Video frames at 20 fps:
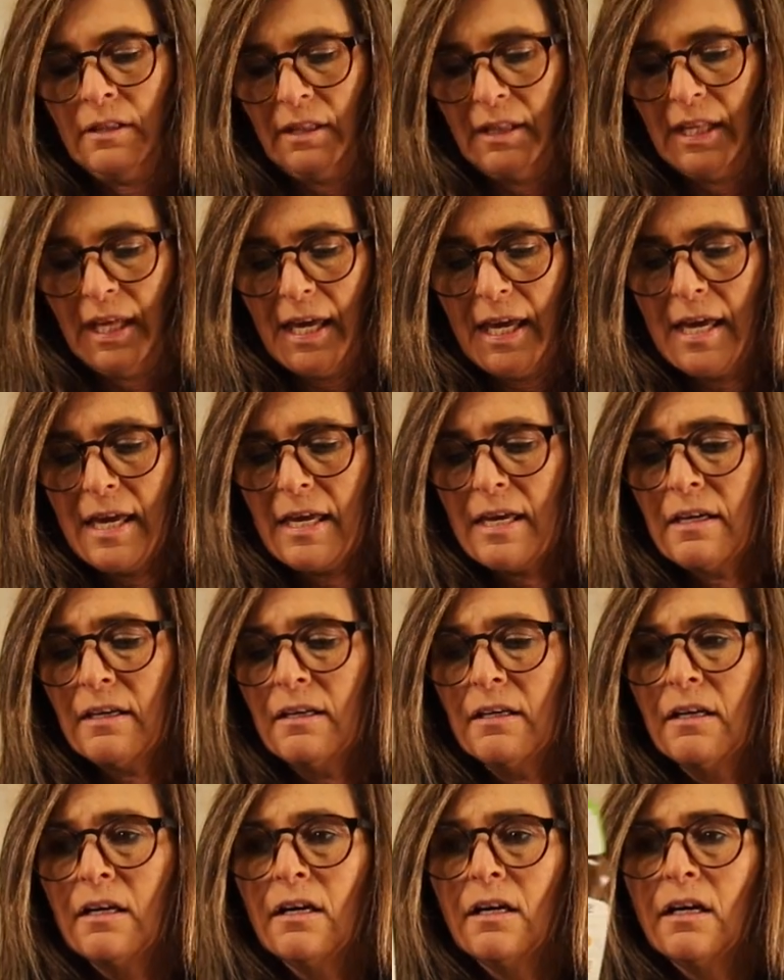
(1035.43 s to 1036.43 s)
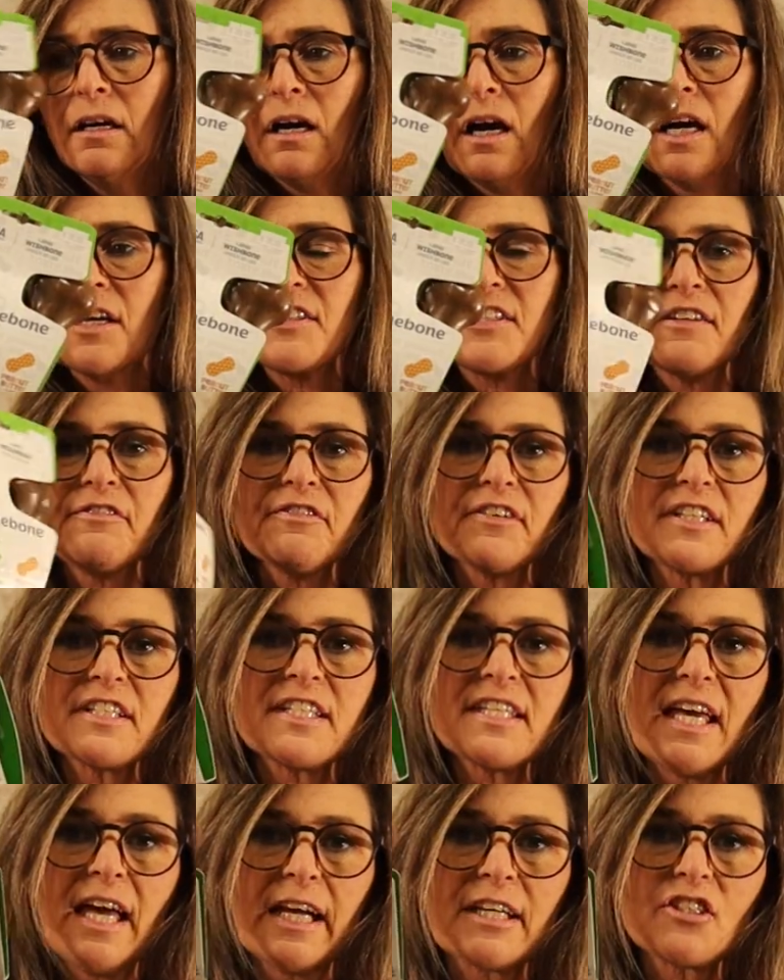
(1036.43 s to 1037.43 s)
They are
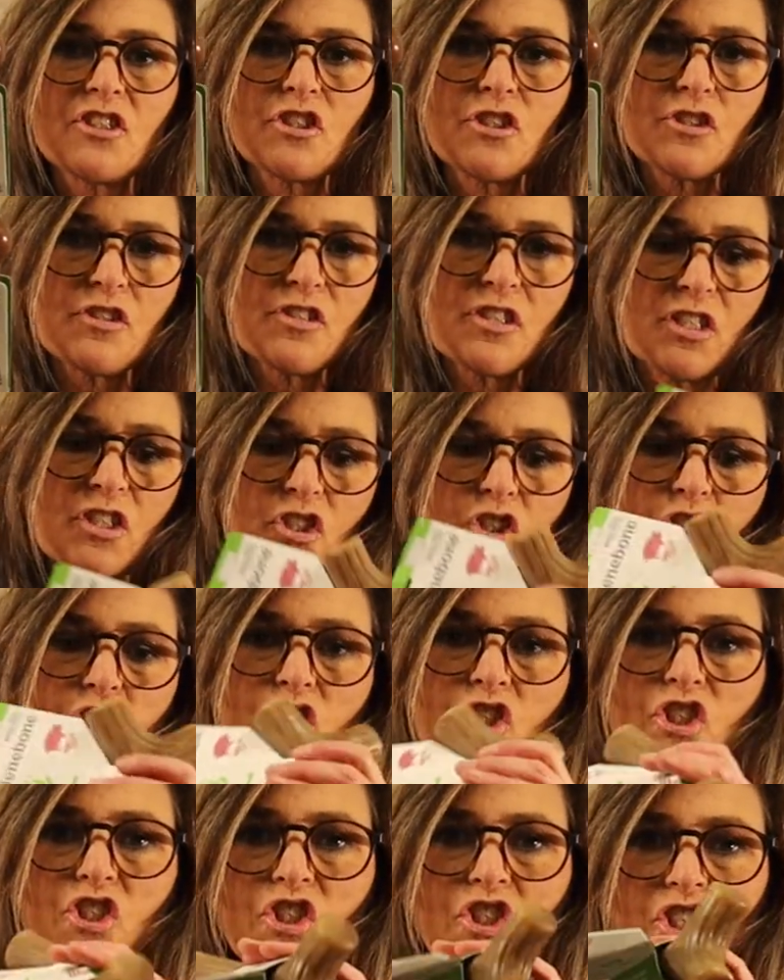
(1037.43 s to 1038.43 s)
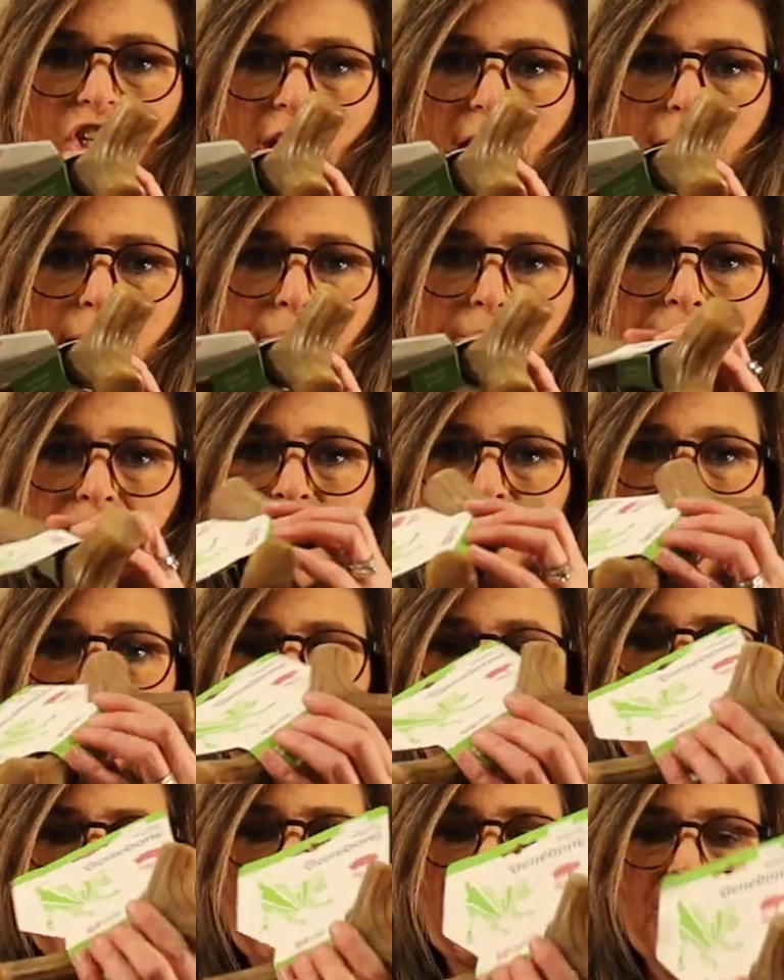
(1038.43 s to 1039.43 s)
different textures and
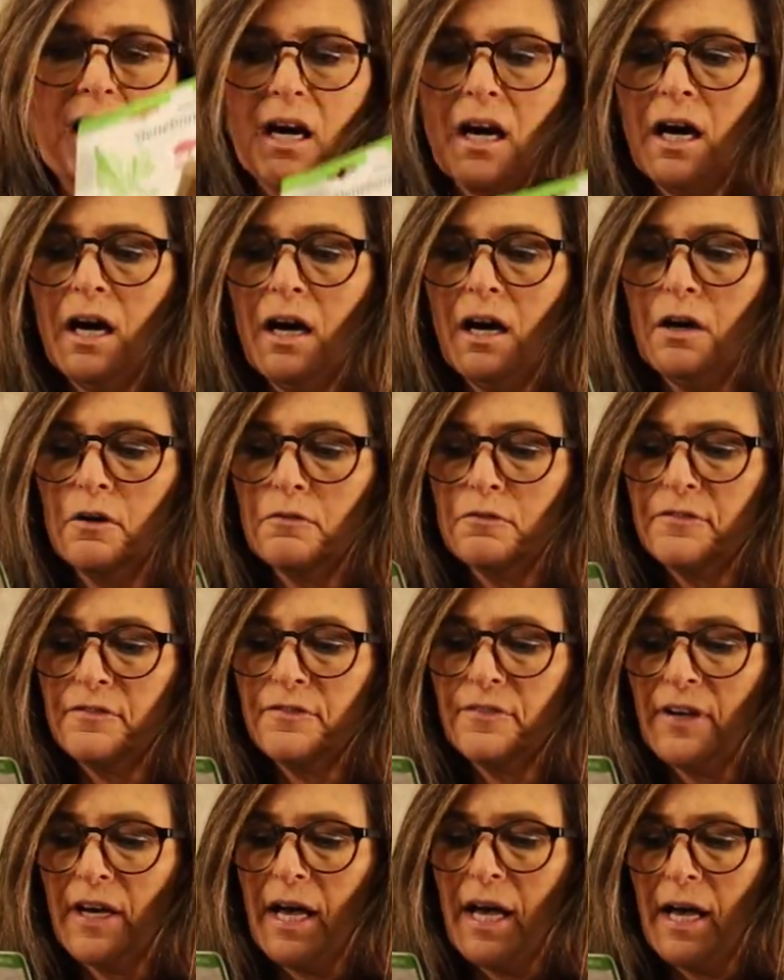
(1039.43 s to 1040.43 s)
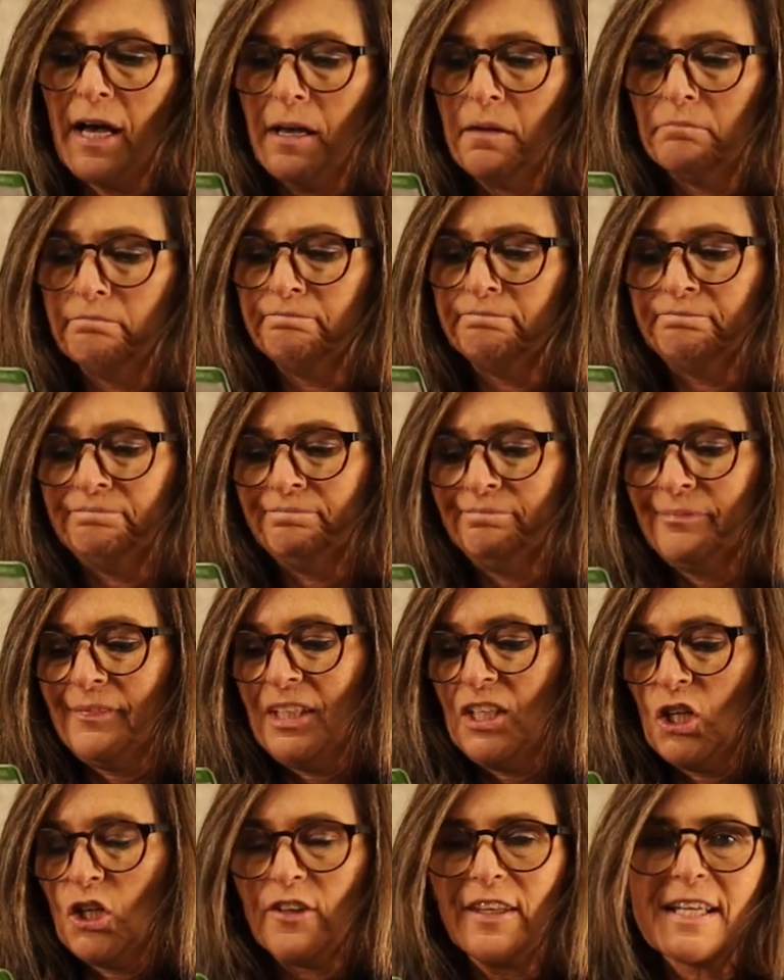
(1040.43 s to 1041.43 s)
shapes of,
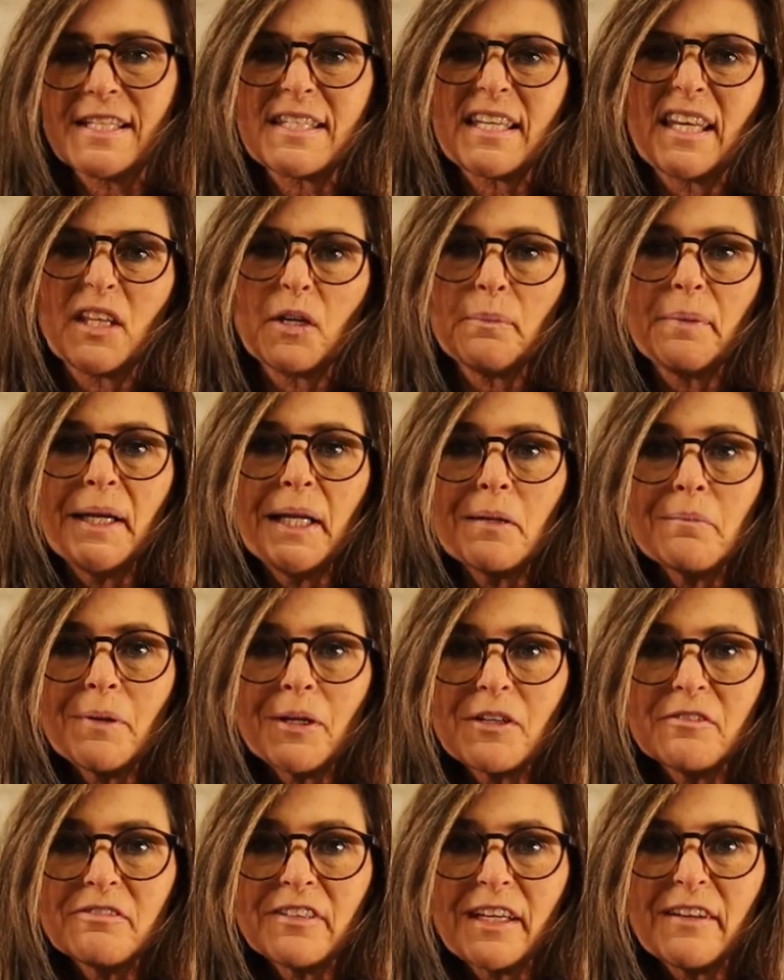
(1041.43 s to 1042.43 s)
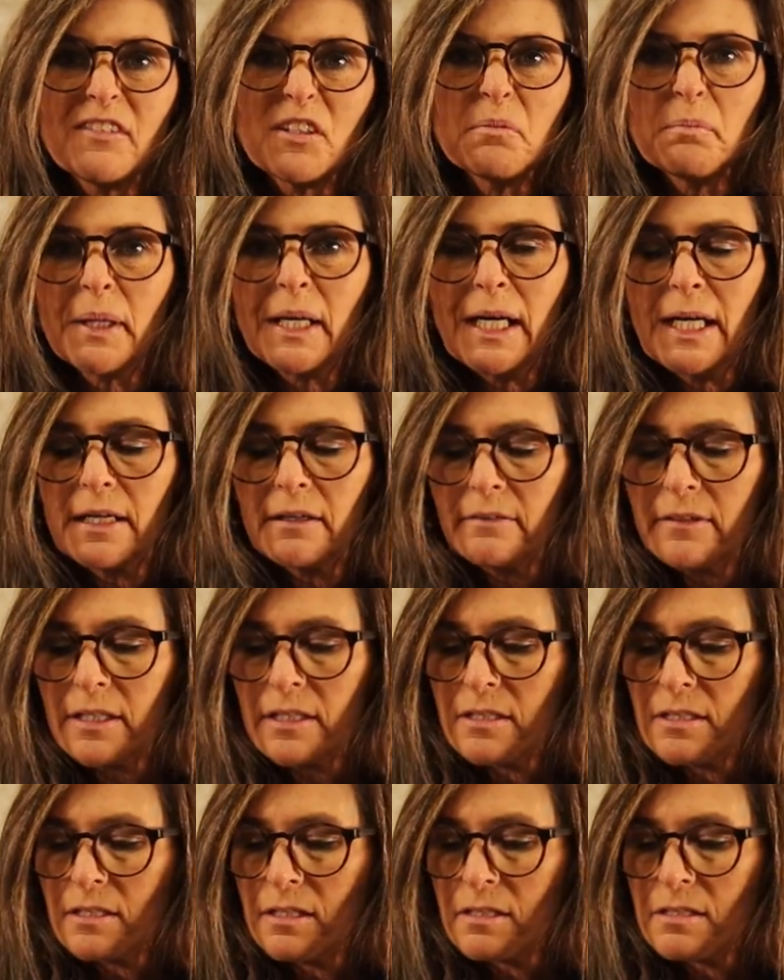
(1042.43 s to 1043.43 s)
they say they're peanut butter flavor, but I don't
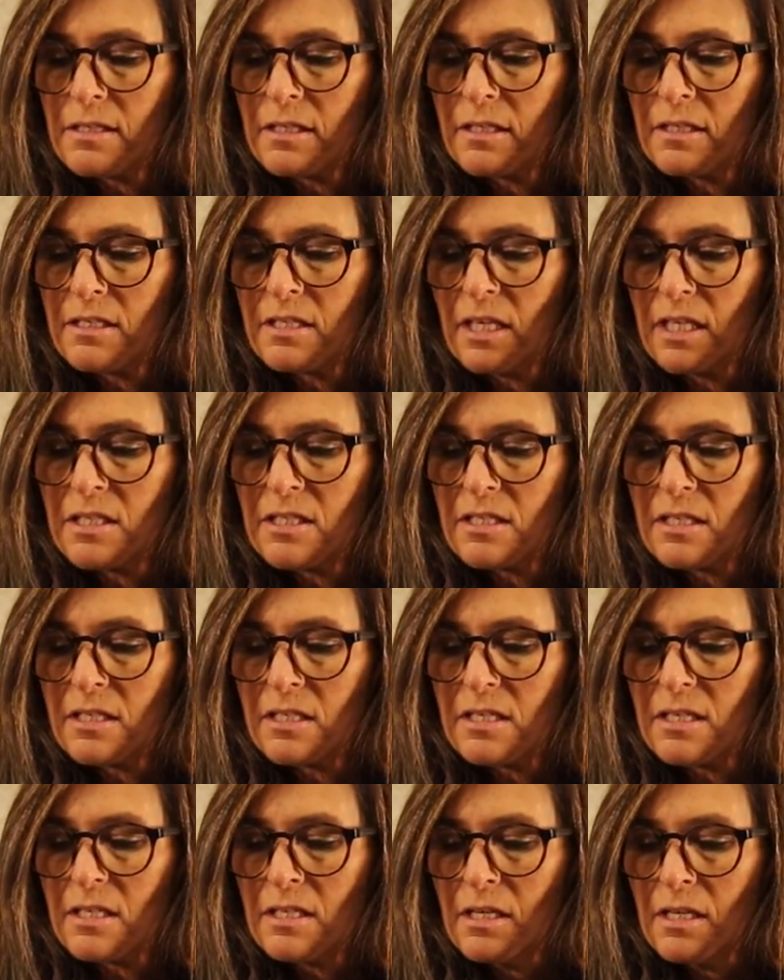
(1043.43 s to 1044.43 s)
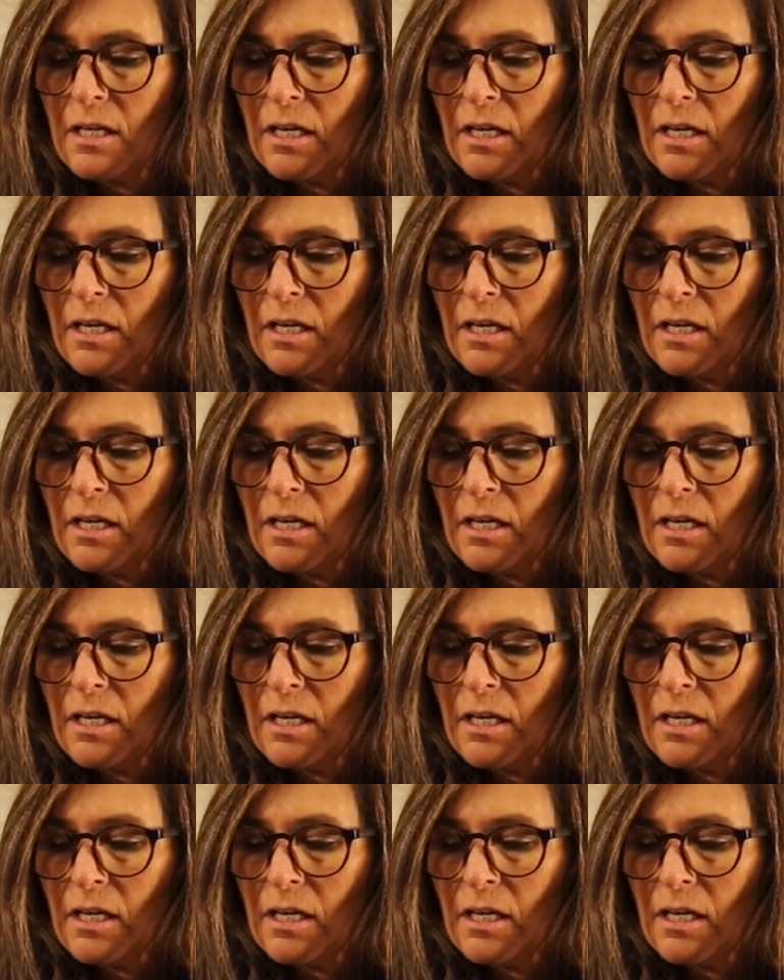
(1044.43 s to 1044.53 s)
think the dogs can taste it.